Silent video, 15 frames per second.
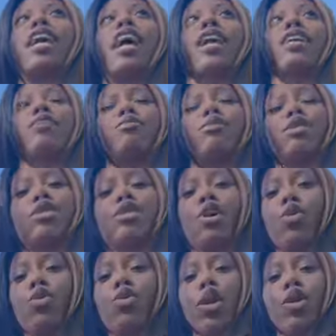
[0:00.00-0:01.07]
I am
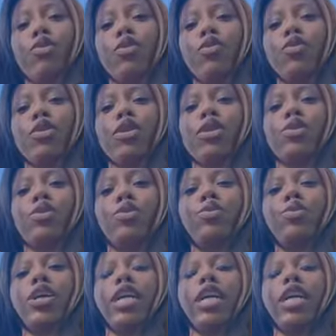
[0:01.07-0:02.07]
so grateful for you